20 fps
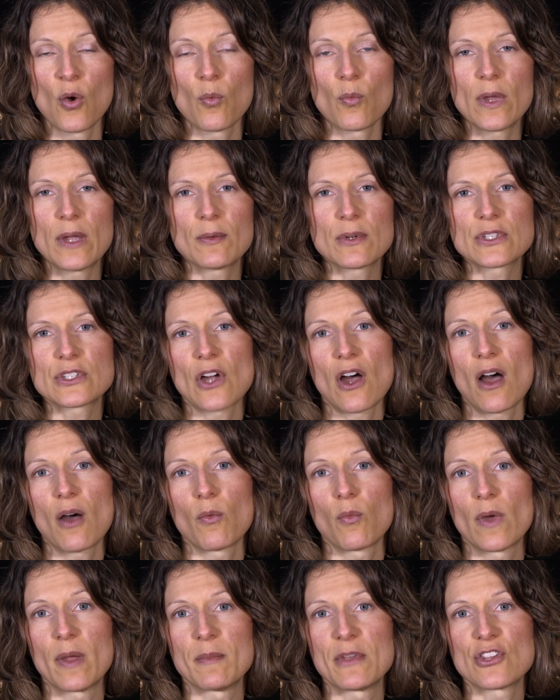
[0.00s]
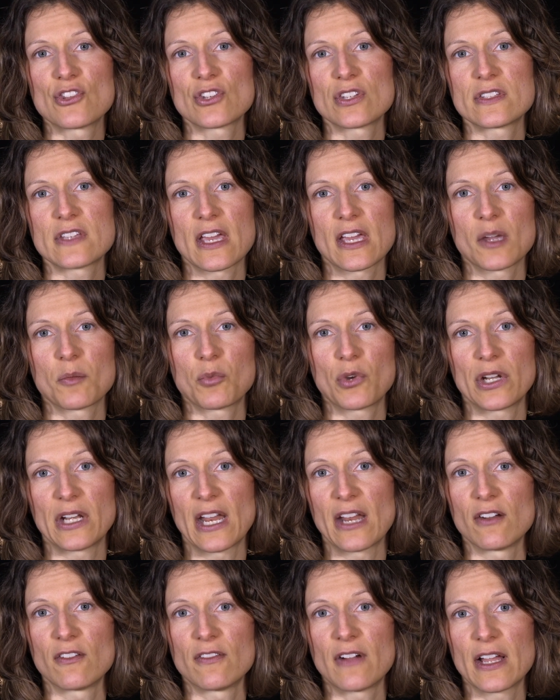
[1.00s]
We were taught women should take a
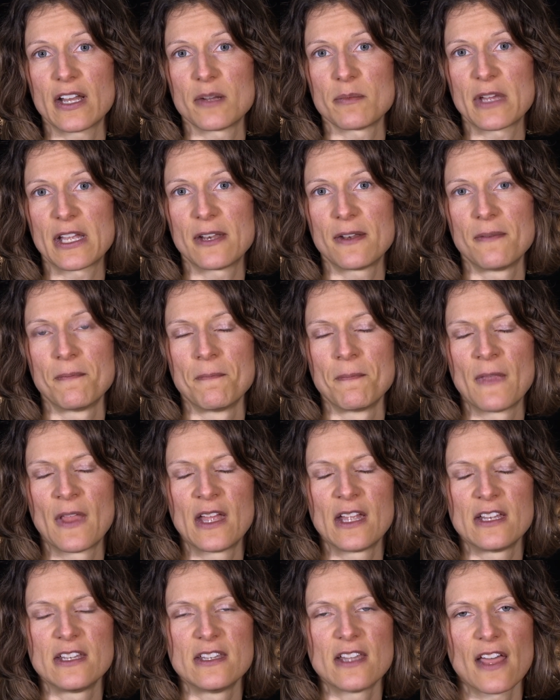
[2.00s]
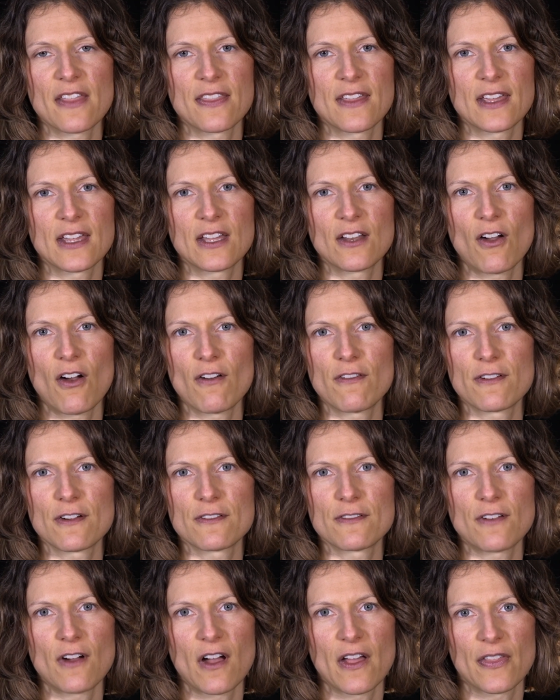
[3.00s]
prenatal vitamin. Nothing at all for
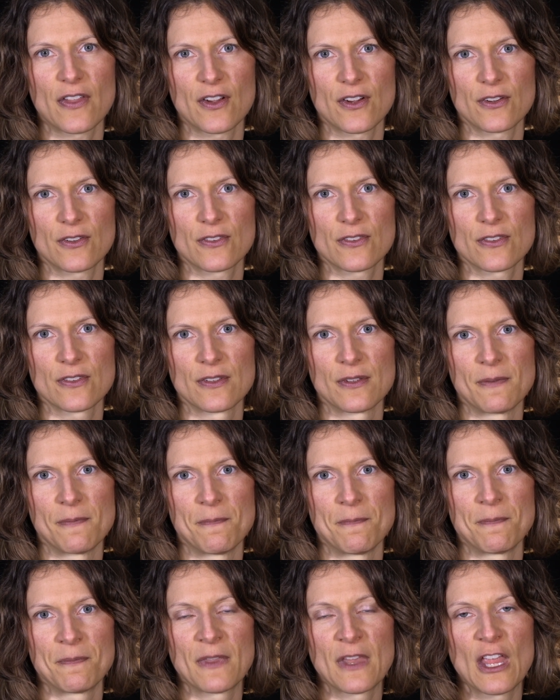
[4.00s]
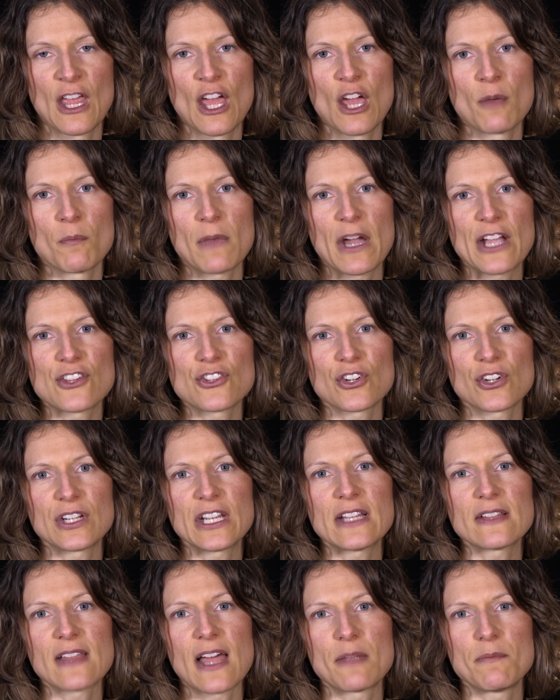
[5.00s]
fathers. My
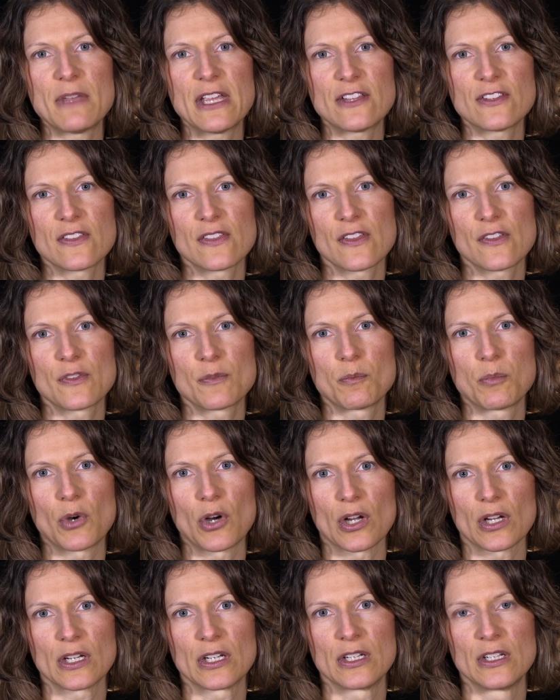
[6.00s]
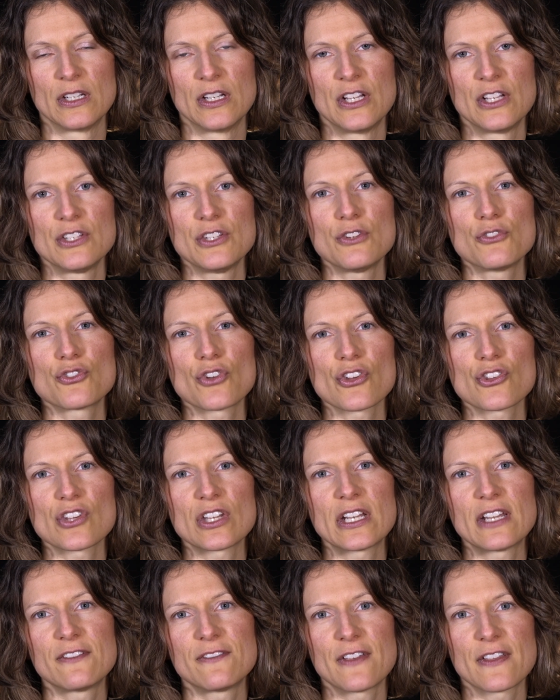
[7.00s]
journey led me to this book,
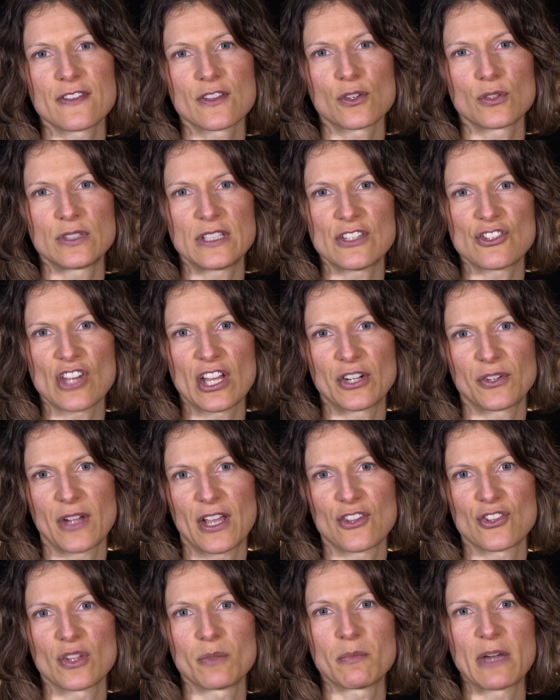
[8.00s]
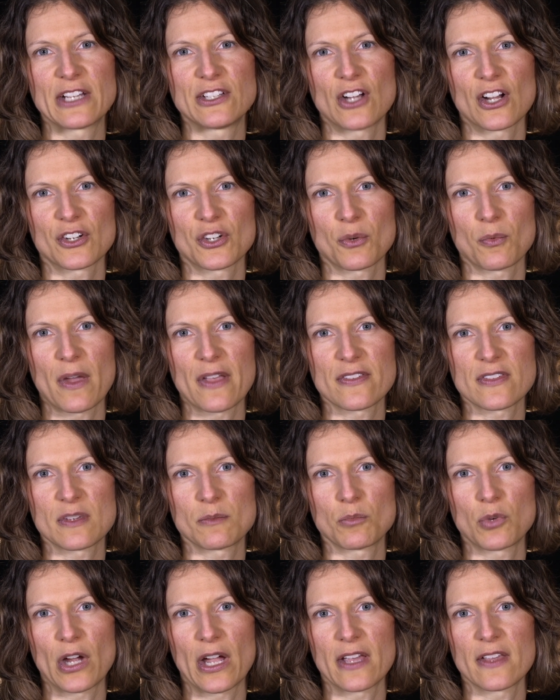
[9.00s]
Nutrition and Physical Degeneration by Dr.
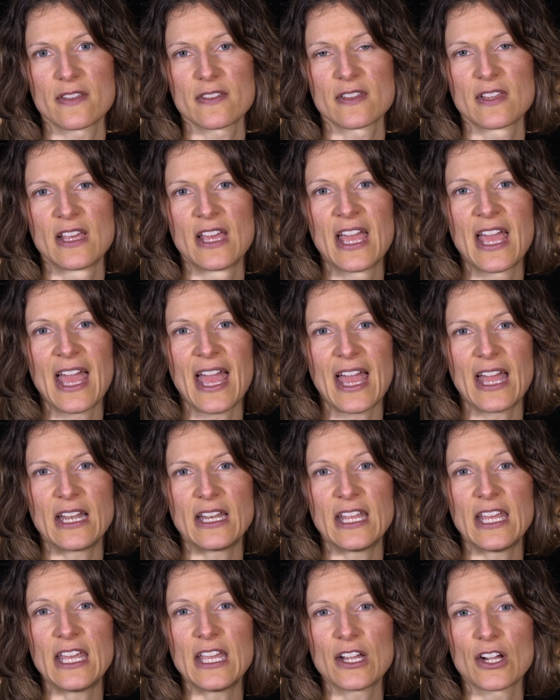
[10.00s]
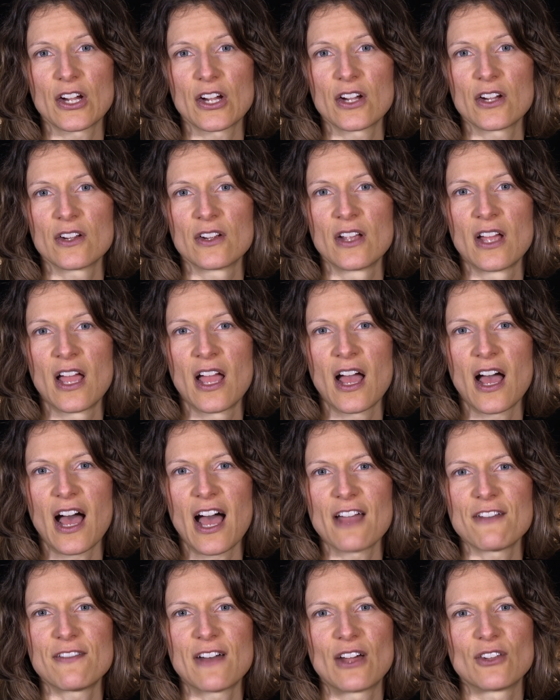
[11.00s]
Weston Price, and here
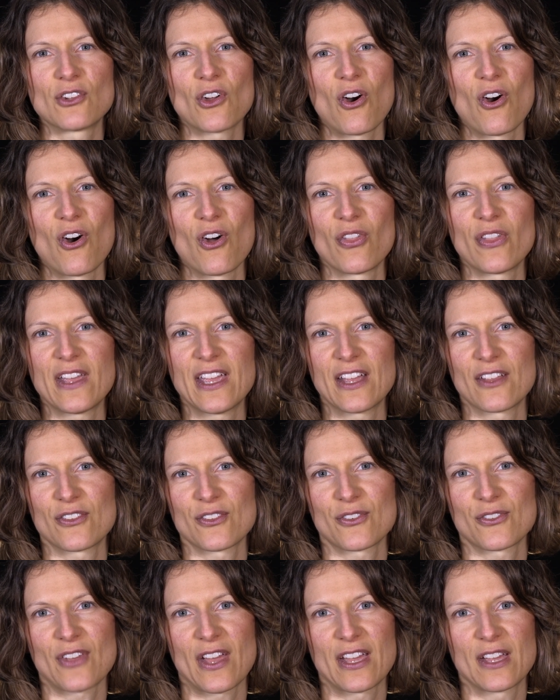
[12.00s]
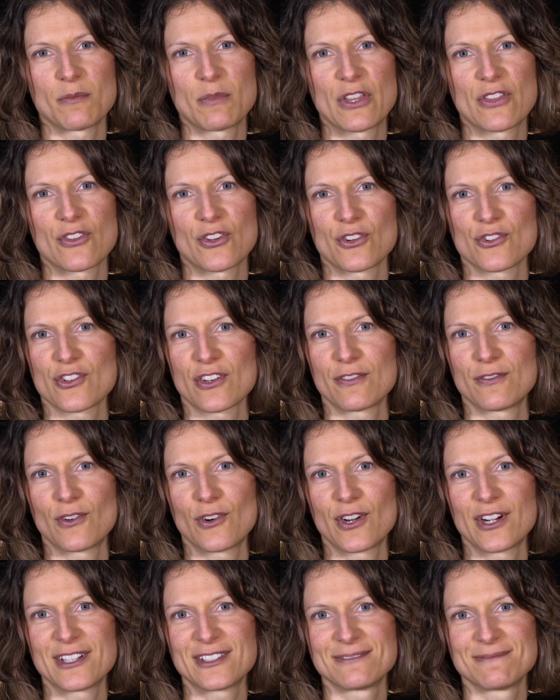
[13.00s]
I found all the answers I had been searching
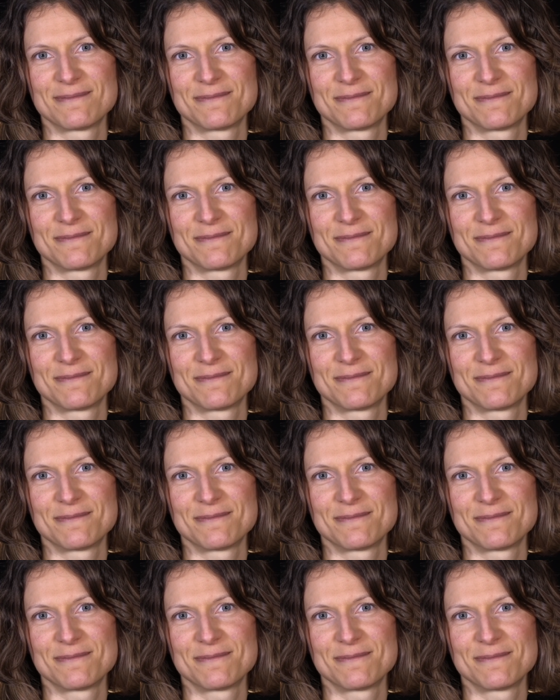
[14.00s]
for.